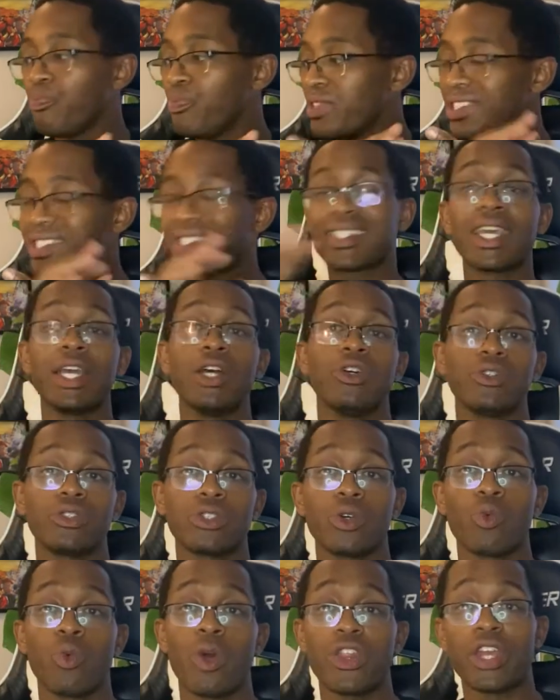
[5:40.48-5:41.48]

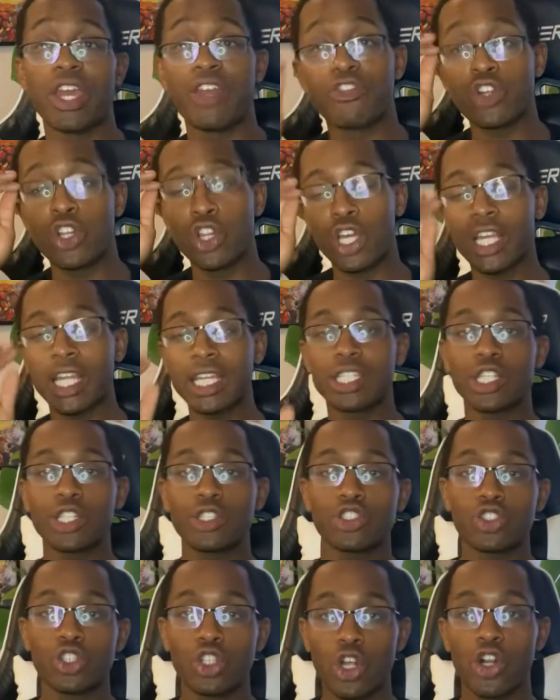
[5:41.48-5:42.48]
skilled, if you're looking to
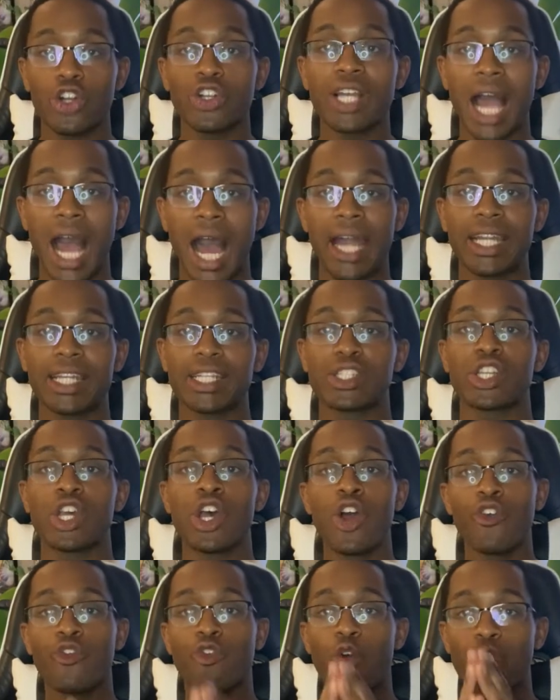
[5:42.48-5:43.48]
learn katas
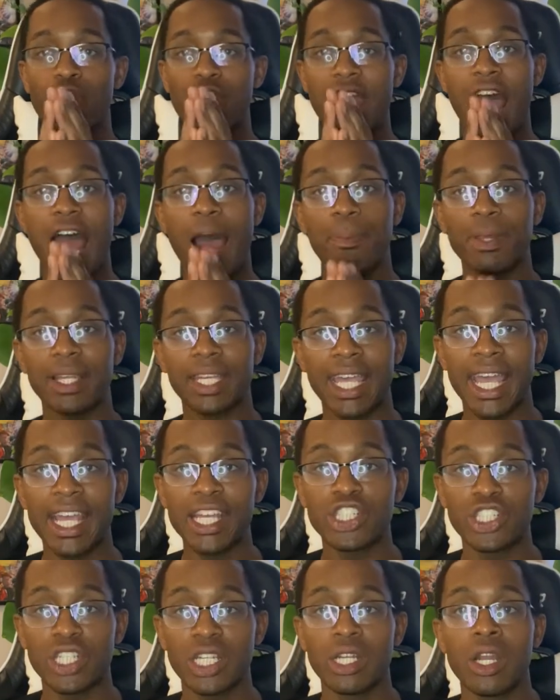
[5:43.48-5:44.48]
for the
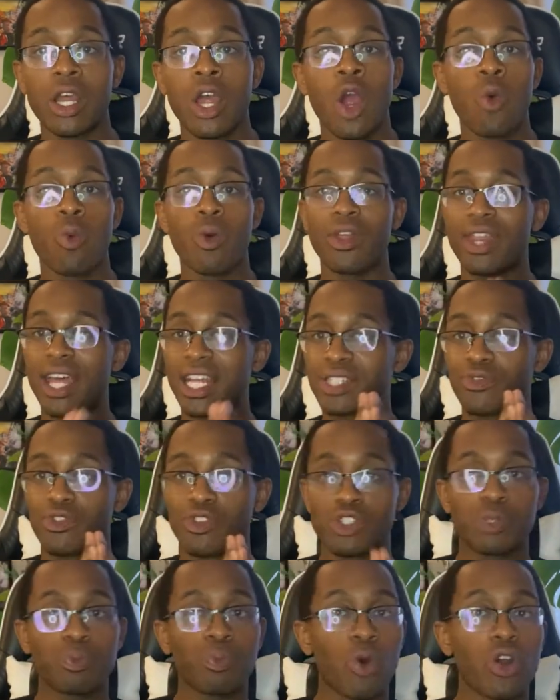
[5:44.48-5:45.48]
application, whether that's
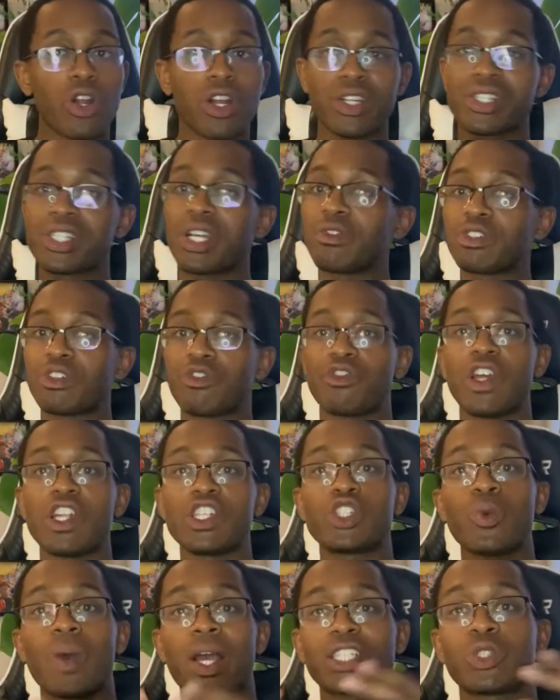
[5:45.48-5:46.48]
for sport or
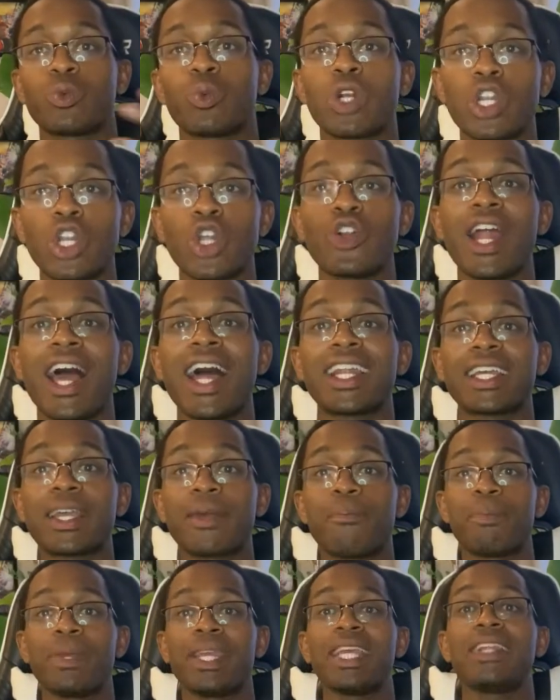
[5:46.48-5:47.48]
self-defense, you actually want to learn how to
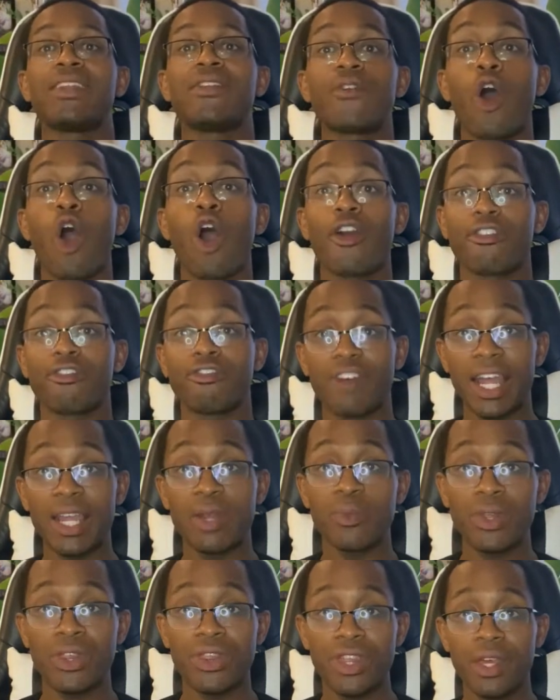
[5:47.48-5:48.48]
compete and or
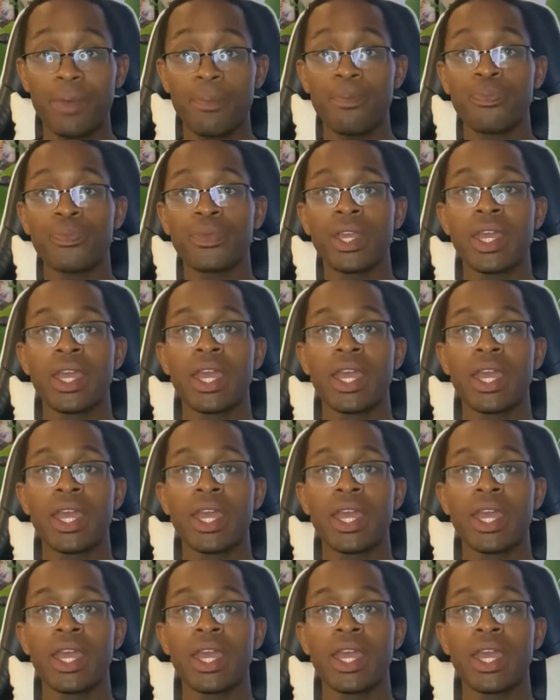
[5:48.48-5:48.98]
fight with them,